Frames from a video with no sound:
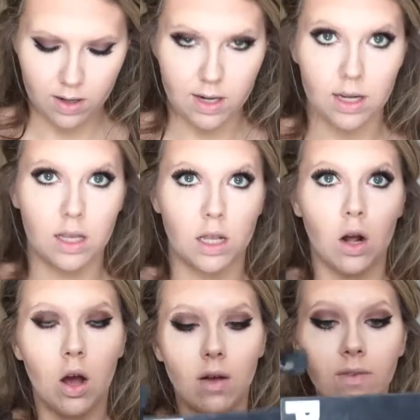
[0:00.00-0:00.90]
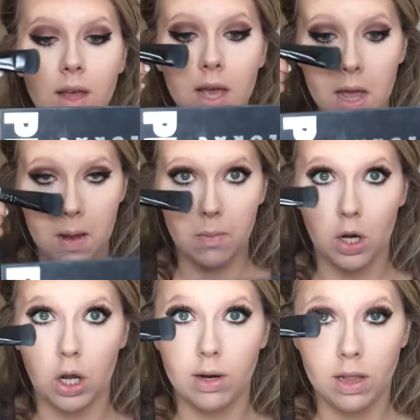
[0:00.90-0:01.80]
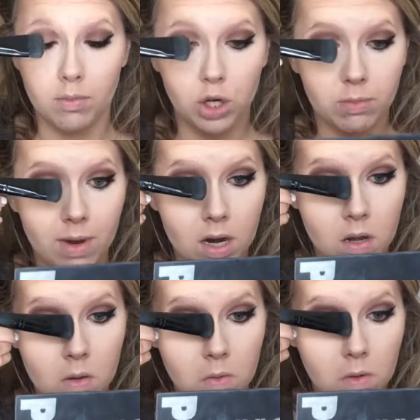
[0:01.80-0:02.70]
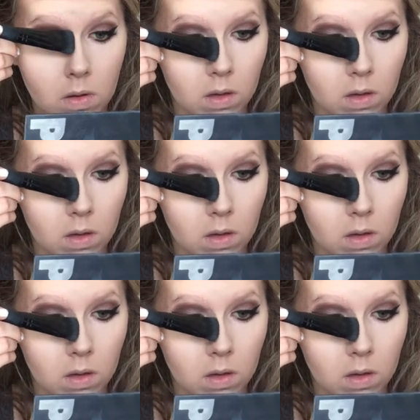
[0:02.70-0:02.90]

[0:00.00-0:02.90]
Dust it off. I'm going to go down the bridge of my nose.